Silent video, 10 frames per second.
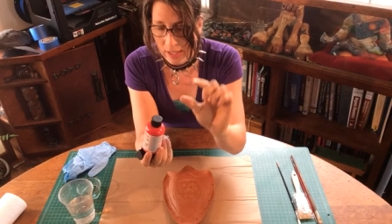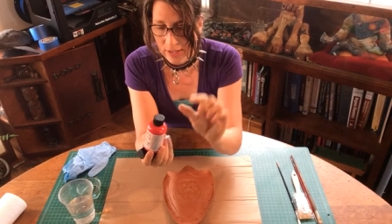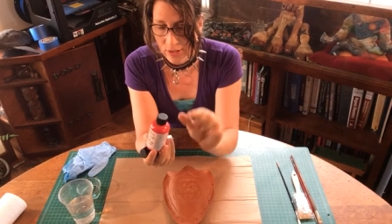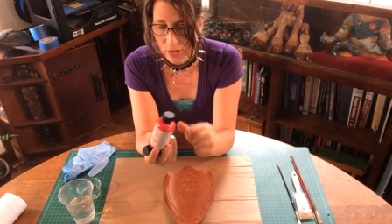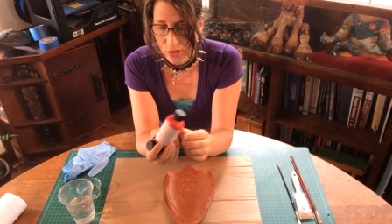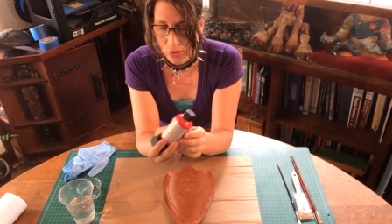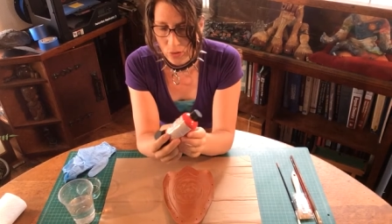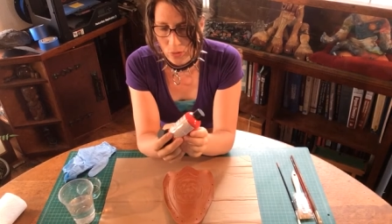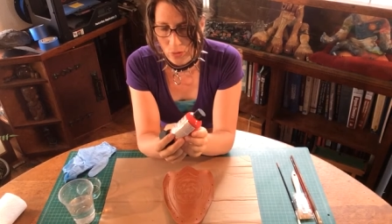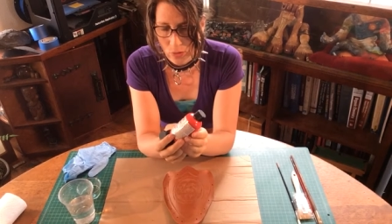And
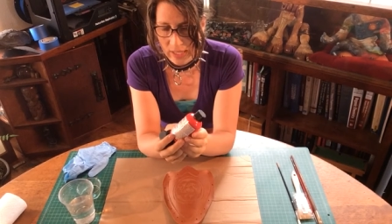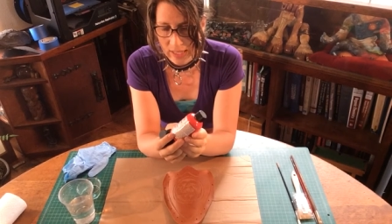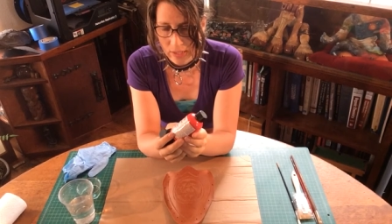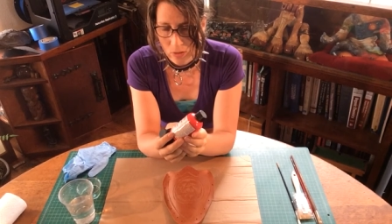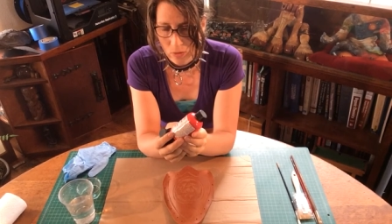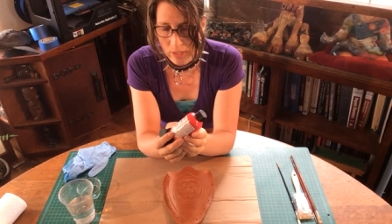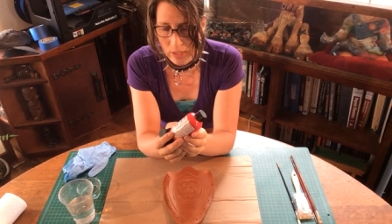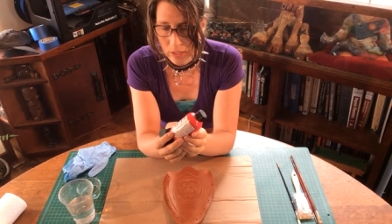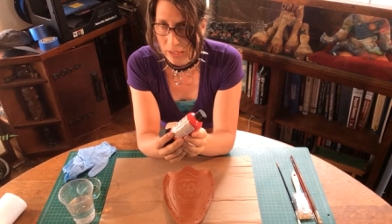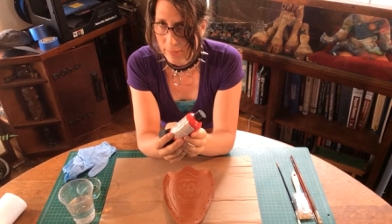so that's
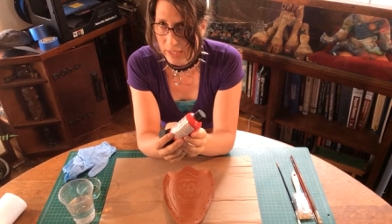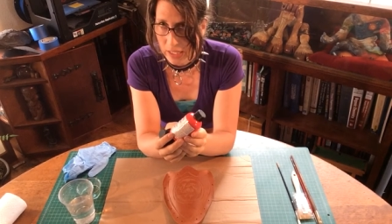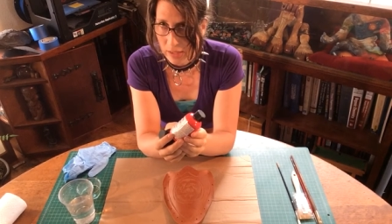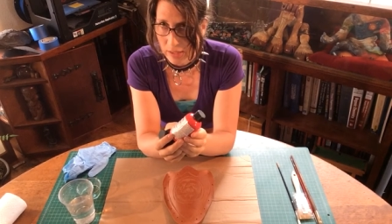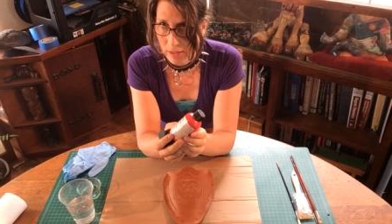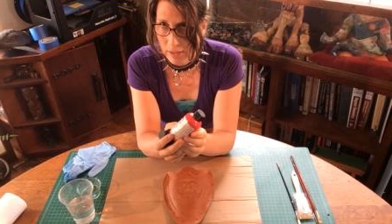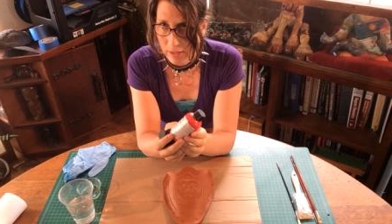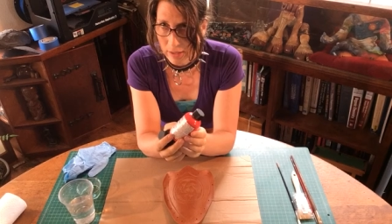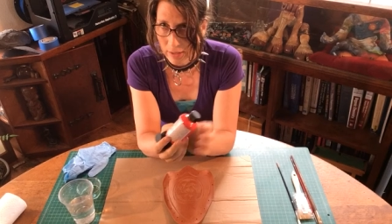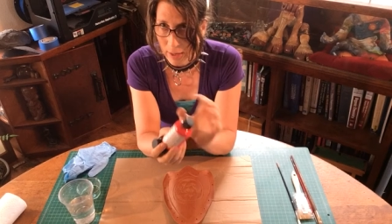going to limit
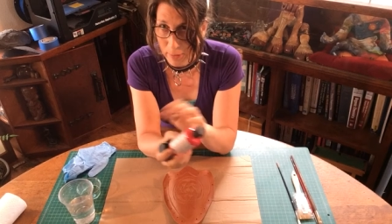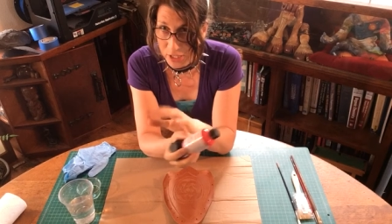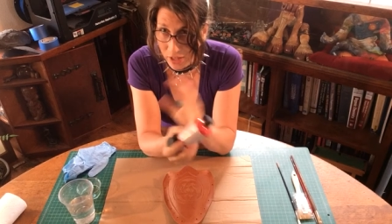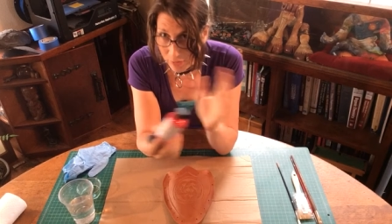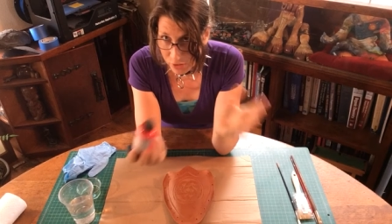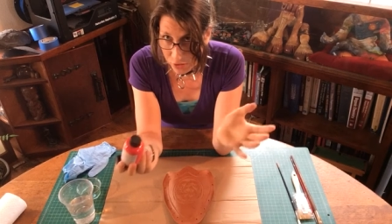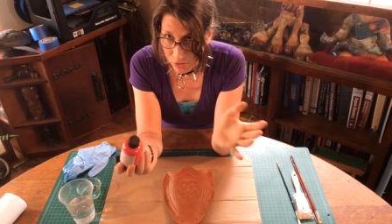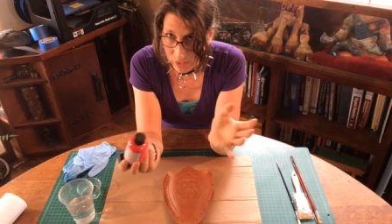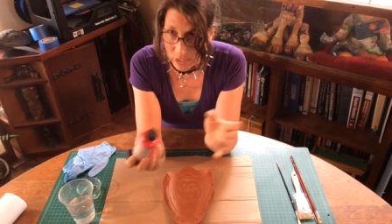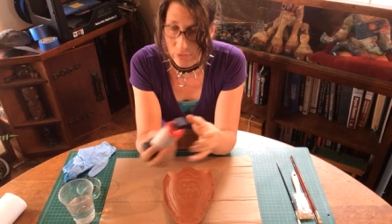uh, how much coverage you're doing.